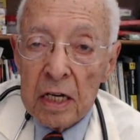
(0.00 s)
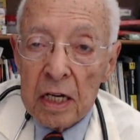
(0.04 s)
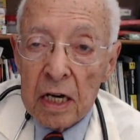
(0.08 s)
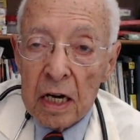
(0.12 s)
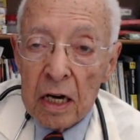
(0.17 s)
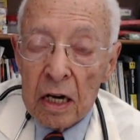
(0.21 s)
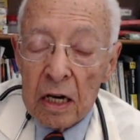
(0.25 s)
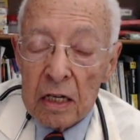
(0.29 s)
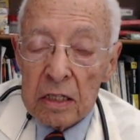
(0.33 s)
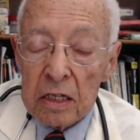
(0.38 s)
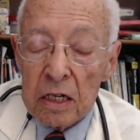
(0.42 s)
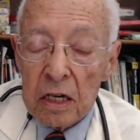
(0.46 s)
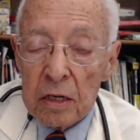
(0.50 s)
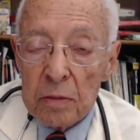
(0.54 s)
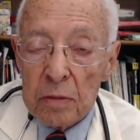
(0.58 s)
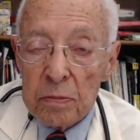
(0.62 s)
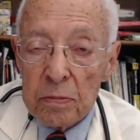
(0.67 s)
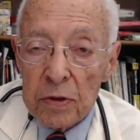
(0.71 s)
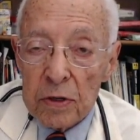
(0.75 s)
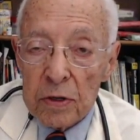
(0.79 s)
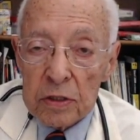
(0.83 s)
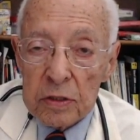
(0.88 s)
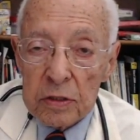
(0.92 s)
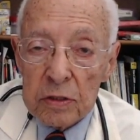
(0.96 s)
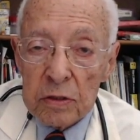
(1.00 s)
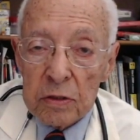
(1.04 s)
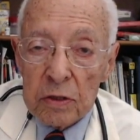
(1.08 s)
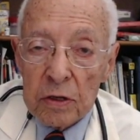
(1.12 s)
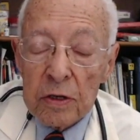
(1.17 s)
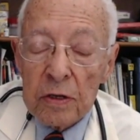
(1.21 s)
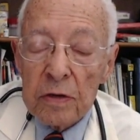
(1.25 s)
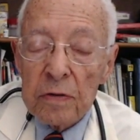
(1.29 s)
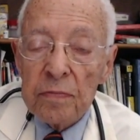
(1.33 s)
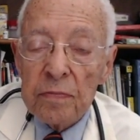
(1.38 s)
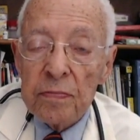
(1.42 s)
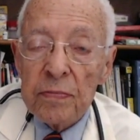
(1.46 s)
online
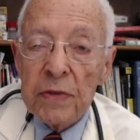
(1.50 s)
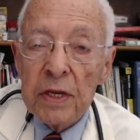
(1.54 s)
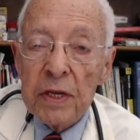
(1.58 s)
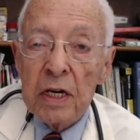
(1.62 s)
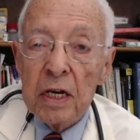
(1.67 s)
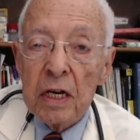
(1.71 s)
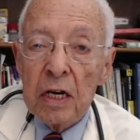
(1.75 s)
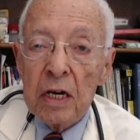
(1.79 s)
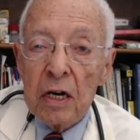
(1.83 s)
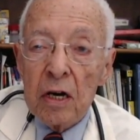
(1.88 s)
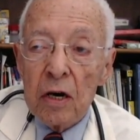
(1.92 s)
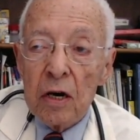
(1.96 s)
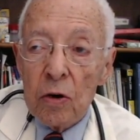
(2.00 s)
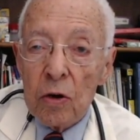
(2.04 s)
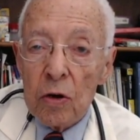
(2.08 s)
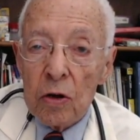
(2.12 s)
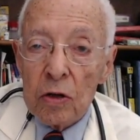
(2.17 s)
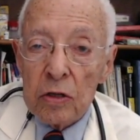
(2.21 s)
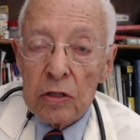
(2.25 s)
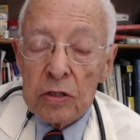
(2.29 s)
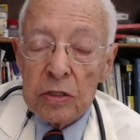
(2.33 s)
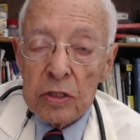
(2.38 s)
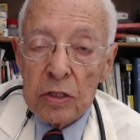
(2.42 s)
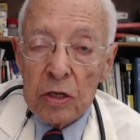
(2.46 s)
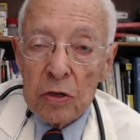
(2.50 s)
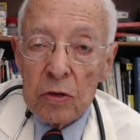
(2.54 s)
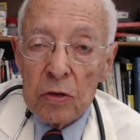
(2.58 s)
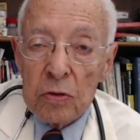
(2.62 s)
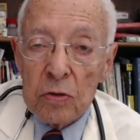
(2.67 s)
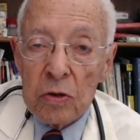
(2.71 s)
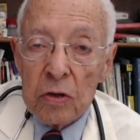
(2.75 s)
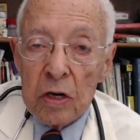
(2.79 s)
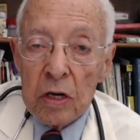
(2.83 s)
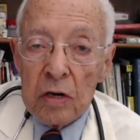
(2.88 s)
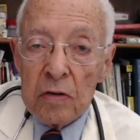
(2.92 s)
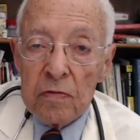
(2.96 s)
bookstore.
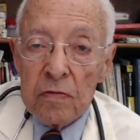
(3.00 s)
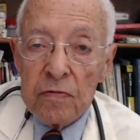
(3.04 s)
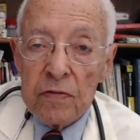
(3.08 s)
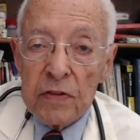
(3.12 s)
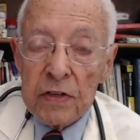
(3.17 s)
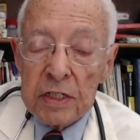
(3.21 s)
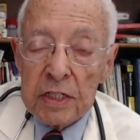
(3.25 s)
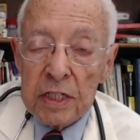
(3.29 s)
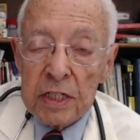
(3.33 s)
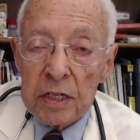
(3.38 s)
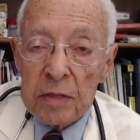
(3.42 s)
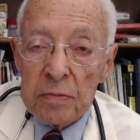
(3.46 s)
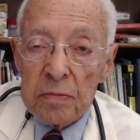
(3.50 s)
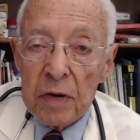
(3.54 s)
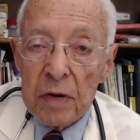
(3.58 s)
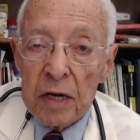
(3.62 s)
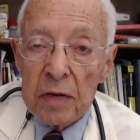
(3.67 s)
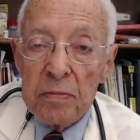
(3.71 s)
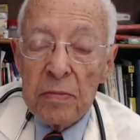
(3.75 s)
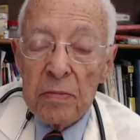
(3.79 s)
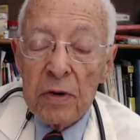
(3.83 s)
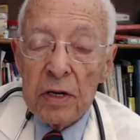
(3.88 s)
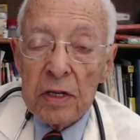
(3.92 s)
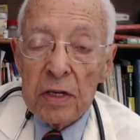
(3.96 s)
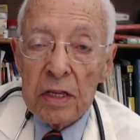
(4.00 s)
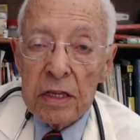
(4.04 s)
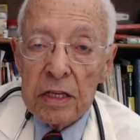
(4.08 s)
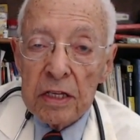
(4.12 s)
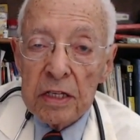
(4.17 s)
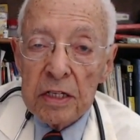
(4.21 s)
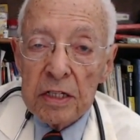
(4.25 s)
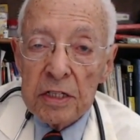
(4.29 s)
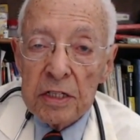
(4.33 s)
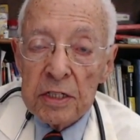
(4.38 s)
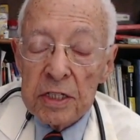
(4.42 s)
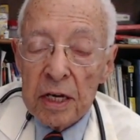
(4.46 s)
Also, visit my
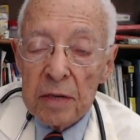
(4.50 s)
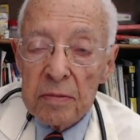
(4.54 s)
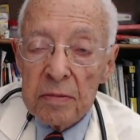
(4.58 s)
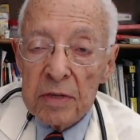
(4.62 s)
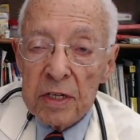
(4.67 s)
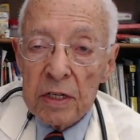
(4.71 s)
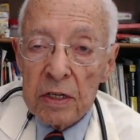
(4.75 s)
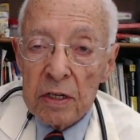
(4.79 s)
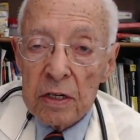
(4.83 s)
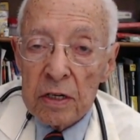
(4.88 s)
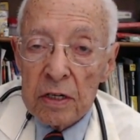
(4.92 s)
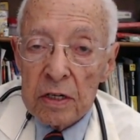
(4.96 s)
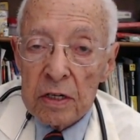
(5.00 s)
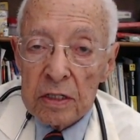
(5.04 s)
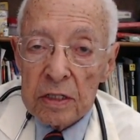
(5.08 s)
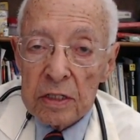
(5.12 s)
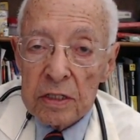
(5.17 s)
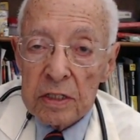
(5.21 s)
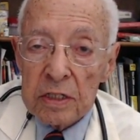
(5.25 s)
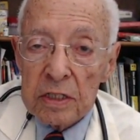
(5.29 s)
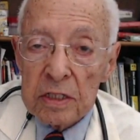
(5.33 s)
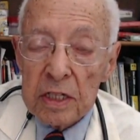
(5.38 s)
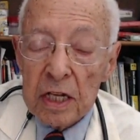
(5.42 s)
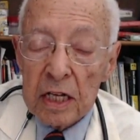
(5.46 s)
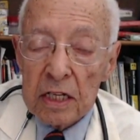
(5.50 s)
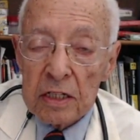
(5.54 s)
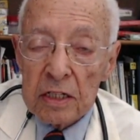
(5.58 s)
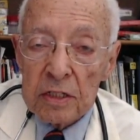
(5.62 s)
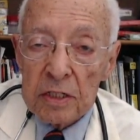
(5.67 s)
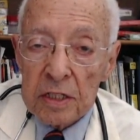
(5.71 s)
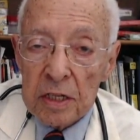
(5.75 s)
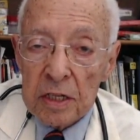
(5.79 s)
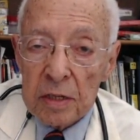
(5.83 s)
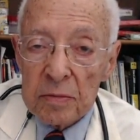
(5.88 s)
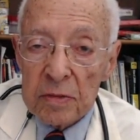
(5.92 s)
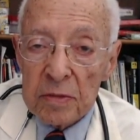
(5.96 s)
monthly seminars,
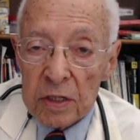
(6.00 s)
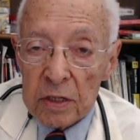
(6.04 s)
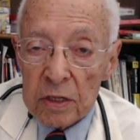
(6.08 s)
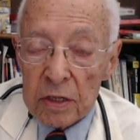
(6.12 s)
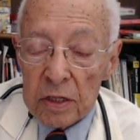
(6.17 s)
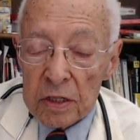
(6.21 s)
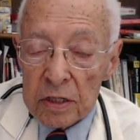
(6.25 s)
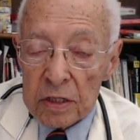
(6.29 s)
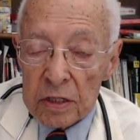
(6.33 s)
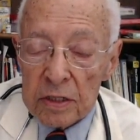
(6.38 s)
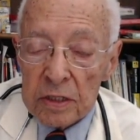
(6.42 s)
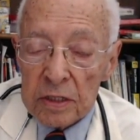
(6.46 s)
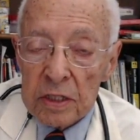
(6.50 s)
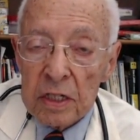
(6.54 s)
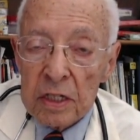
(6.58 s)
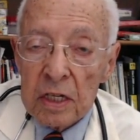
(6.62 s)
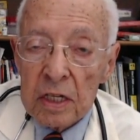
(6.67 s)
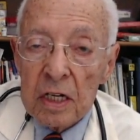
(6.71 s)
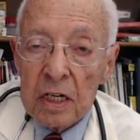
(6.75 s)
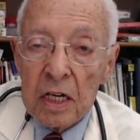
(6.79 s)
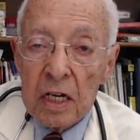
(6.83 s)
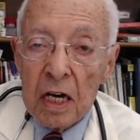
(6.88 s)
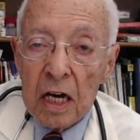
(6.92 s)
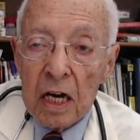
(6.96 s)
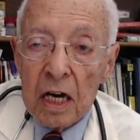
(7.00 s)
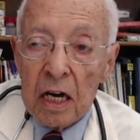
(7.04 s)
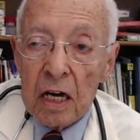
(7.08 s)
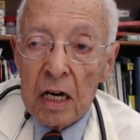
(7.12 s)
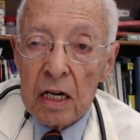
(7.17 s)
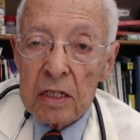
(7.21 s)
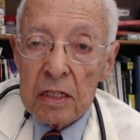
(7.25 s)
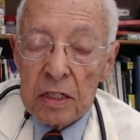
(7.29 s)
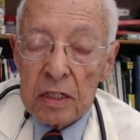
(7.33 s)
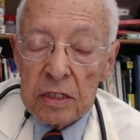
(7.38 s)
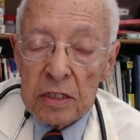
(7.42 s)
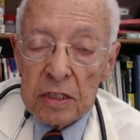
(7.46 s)
teleseminars. Uh,
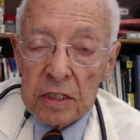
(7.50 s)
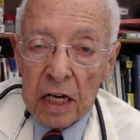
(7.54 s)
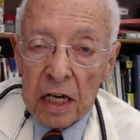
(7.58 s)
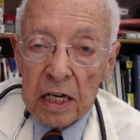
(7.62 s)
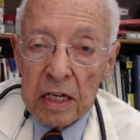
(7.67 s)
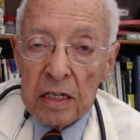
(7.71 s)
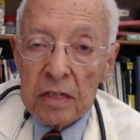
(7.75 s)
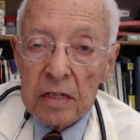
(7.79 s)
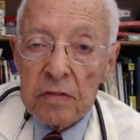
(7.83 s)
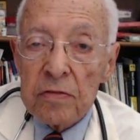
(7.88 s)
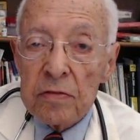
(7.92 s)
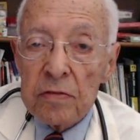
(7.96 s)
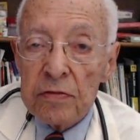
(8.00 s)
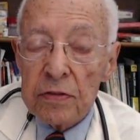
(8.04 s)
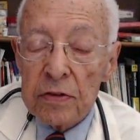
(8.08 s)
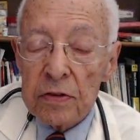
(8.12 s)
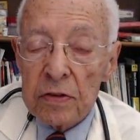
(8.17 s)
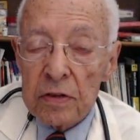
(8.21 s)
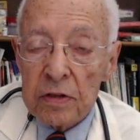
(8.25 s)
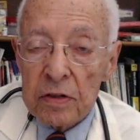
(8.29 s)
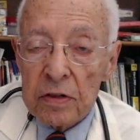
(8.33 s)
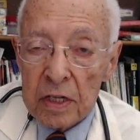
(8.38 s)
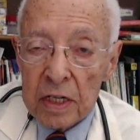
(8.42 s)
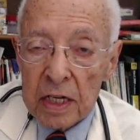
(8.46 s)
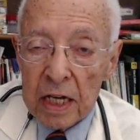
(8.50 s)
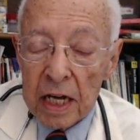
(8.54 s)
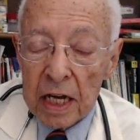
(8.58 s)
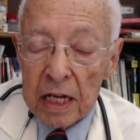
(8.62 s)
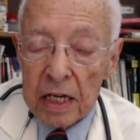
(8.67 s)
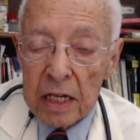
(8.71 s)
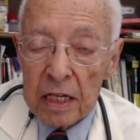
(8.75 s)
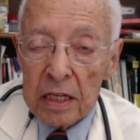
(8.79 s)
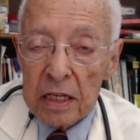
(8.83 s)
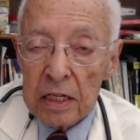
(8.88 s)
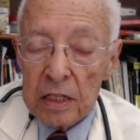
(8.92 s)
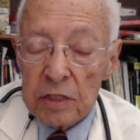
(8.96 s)
the site for
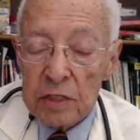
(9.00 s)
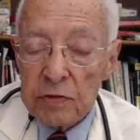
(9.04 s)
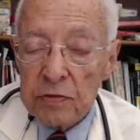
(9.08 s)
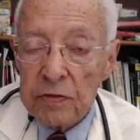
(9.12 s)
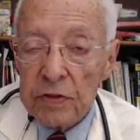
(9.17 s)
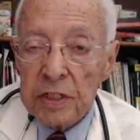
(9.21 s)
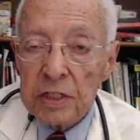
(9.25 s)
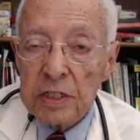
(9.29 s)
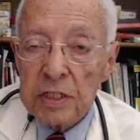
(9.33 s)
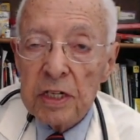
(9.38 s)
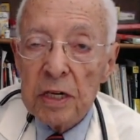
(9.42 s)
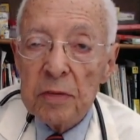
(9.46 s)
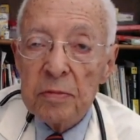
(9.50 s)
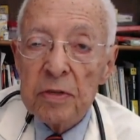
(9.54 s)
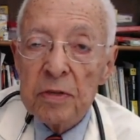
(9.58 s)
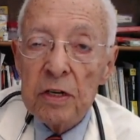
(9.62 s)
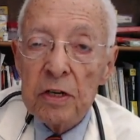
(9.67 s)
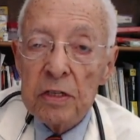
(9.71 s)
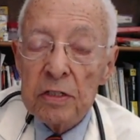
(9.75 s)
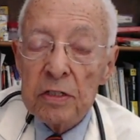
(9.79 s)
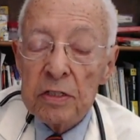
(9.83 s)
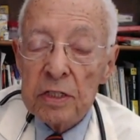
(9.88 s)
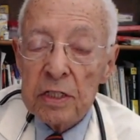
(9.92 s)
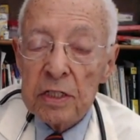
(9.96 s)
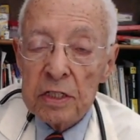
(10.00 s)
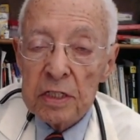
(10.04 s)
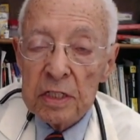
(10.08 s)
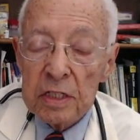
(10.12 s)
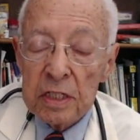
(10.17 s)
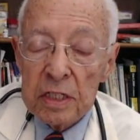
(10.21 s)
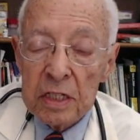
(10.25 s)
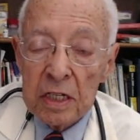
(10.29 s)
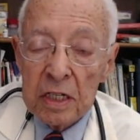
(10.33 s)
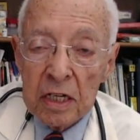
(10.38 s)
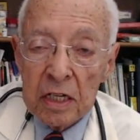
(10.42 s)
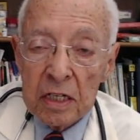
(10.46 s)
getting these free seminars
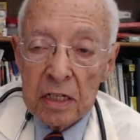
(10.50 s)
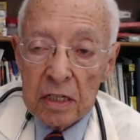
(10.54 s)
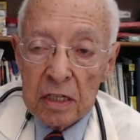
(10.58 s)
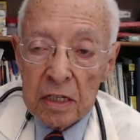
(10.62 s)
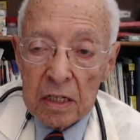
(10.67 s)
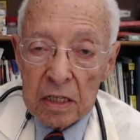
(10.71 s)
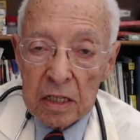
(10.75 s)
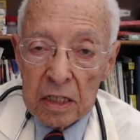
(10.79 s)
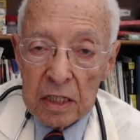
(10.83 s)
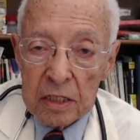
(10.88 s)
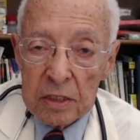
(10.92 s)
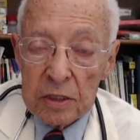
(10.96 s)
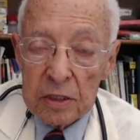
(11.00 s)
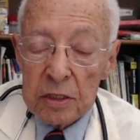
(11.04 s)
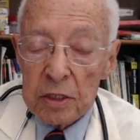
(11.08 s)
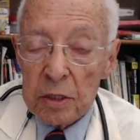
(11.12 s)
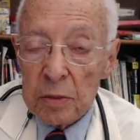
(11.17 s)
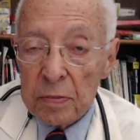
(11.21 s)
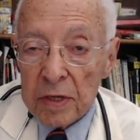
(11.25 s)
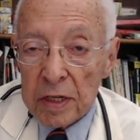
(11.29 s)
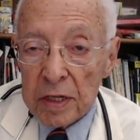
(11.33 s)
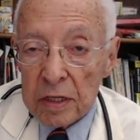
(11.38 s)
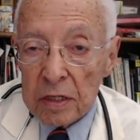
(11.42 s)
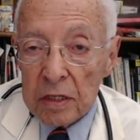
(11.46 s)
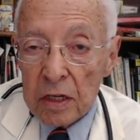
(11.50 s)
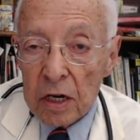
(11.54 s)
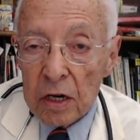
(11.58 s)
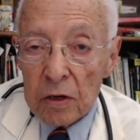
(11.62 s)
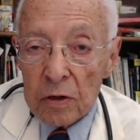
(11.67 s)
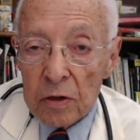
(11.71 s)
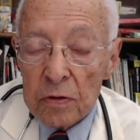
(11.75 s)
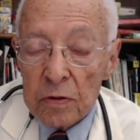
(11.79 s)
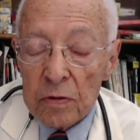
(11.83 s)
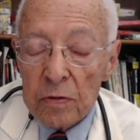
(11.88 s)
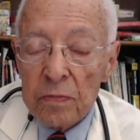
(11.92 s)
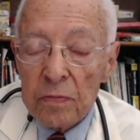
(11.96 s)
is listed
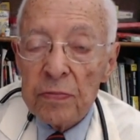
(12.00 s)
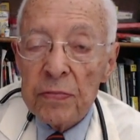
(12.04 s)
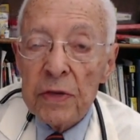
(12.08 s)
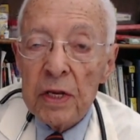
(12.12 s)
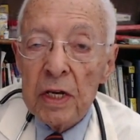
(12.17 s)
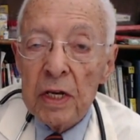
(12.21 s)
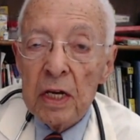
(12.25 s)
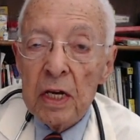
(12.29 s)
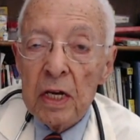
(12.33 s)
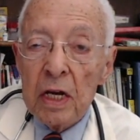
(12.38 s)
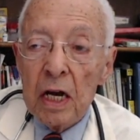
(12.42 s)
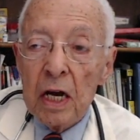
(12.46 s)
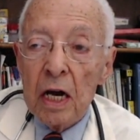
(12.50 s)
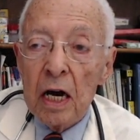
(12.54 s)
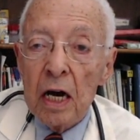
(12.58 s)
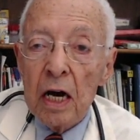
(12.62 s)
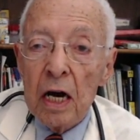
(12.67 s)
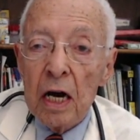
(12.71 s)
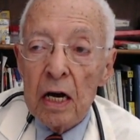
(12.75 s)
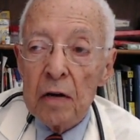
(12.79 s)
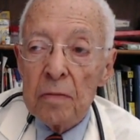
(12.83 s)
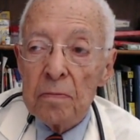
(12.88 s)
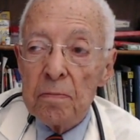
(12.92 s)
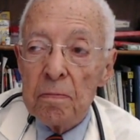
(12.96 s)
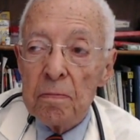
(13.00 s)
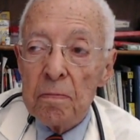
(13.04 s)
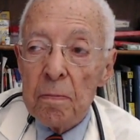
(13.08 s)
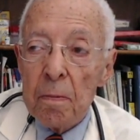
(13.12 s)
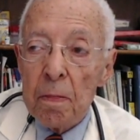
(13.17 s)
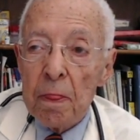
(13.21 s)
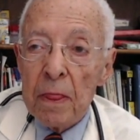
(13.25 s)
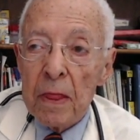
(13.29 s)
below. Um,